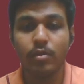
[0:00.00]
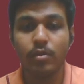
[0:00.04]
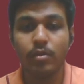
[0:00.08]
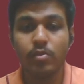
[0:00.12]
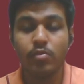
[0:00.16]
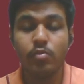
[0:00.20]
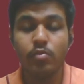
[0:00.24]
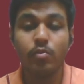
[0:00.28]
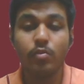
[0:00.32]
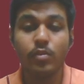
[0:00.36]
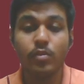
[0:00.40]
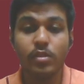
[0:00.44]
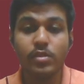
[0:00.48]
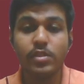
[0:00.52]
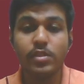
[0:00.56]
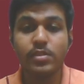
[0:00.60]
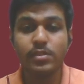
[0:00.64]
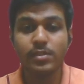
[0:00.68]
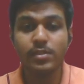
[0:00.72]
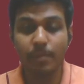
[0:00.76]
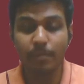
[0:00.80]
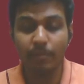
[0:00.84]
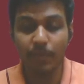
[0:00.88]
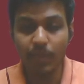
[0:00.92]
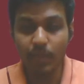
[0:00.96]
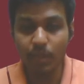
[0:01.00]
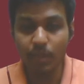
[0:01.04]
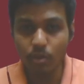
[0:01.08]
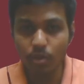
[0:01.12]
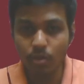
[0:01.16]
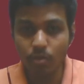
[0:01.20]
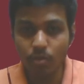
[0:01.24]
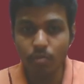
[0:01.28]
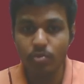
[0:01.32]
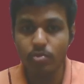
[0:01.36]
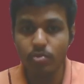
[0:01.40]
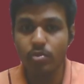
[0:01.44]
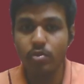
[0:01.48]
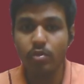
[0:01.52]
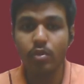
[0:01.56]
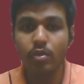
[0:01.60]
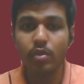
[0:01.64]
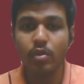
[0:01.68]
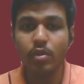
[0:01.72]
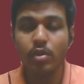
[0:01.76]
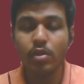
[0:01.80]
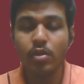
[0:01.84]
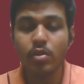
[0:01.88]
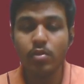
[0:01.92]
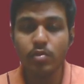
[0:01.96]
So this is something huge.
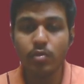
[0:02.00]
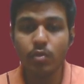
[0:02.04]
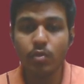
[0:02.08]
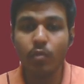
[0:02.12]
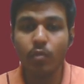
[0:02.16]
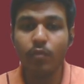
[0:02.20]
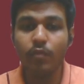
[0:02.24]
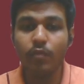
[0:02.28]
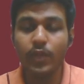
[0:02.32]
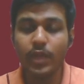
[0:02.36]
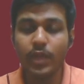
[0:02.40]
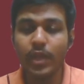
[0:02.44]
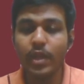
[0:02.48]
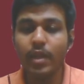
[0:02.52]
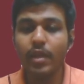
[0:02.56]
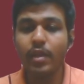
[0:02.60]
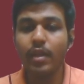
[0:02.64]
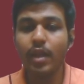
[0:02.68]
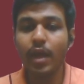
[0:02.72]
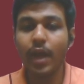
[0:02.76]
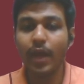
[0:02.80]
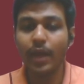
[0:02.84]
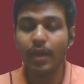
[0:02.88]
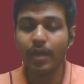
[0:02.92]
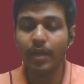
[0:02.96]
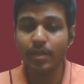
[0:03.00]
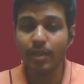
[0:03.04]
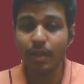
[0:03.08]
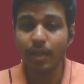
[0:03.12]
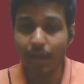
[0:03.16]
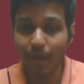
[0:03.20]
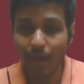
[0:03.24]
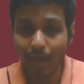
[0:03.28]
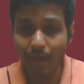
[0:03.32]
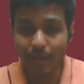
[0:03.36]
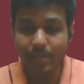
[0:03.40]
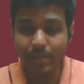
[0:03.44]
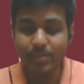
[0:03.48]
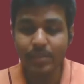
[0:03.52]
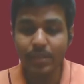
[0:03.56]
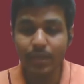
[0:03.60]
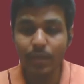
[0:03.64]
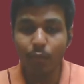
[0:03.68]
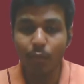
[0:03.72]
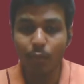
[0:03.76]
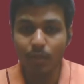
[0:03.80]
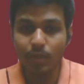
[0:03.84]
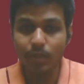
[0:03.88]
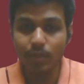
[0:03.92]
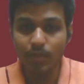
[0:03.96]
So we can understand
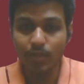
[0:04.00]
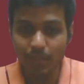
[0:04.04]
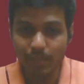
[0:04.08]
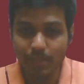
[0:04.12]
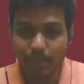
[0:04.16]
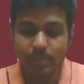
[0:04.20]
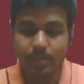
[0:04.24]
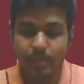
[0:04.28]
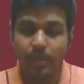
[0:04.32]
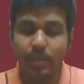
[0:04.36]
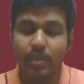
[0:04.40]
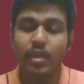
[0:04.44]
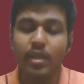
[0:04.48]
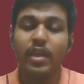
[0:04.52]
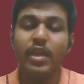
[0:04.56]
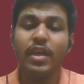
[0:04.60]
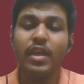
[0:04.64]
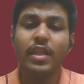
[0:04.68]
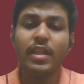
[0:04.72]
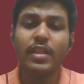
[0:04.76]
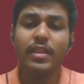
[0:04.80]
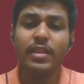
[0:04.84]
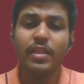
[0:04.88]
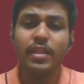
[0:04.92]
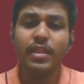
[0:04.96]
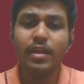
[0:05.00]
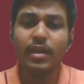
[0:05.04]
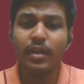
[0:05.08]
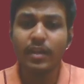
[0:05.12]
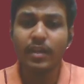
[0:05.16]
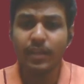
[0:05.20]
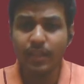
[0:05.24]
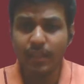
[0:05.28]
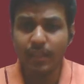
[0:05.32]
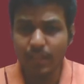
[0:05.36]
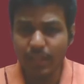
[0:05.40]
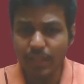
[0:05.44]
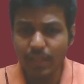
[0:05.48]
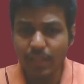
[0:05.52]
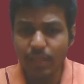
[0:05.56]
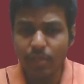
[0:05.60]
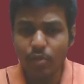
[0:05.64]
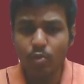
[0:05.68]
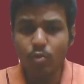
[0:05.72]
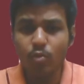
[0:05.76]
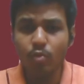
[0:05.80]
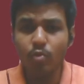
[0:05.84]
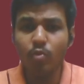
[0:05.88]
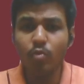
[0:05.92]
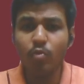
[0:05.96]
one thing is that the key
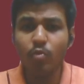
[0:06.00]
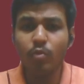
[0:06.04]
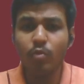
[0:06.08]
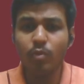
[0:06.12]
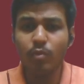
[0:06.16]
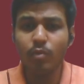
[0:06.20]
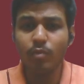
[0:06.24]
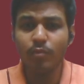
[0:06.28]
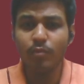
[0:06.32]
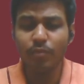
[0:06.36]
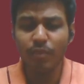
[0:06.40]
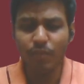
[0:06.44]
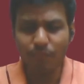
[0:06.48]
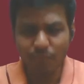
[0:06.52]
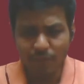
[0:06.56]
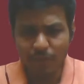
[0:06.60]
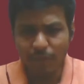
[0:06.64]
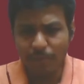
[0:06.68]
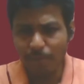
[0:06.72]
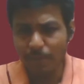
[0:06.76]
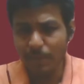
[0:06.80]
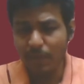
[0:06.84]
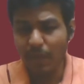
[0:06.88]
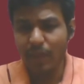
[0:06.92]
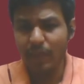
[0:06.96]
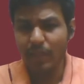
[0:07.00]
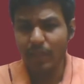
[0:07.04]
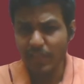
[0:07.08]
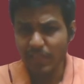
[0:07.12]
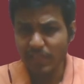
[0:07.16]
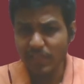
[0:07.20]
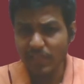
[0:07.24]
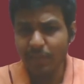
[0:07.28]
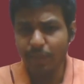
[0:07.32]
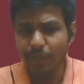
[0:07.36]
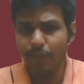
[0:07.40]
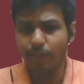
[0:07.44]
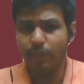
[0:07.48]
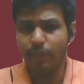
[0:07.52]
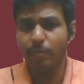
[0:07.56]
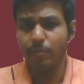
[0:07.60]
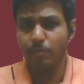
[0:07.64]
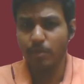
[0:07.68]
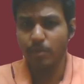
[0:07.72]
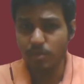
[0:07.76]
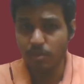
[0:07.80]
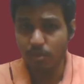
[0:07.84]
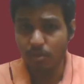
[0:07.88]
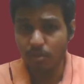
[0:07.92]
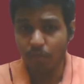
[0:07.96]
to 50, at least
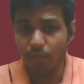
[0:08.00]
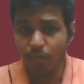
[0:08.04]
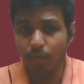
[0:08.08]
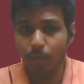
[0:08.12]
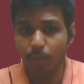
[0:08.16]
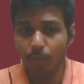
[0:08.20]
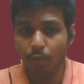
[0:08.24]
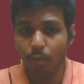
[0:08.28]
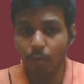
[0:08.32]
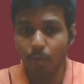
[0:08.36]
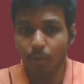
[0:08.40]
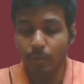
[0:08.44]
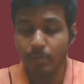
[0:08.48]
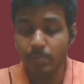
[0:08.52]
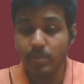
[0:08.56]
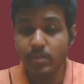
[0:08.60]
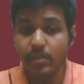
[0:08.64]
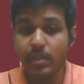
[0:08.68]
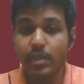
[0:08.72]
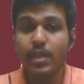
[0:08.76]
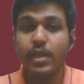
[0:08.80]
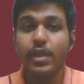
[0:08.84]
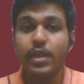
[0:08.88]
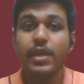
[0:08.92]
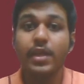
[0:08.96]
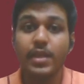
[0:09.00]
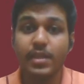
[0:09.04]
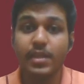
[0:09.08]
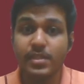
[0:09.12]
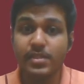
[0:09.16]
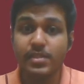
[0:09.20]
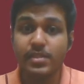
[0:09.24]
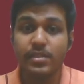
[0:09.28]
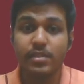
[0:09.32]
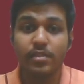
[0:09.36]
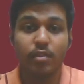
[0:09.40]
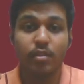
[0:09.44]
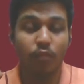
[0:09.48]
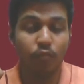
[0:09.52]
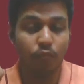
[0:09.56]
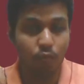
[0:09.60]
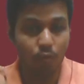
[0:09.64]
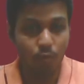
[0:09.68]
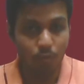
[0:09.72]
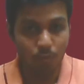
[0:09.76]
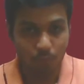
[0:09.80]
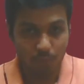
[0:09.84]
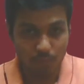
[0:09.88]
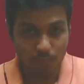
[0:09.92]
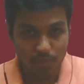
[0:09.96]
50% of your problems is the
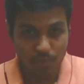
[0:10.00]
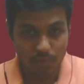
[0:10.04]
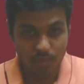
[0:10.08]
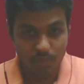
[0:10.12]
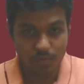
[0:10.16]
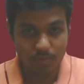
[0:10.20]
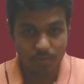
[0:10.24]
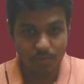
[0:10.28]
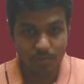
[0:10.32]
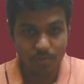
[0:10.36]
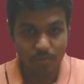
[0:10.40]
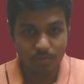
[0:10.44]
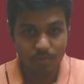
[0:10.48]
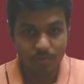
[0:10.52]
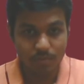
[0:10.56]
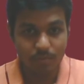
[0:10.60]
4 questions.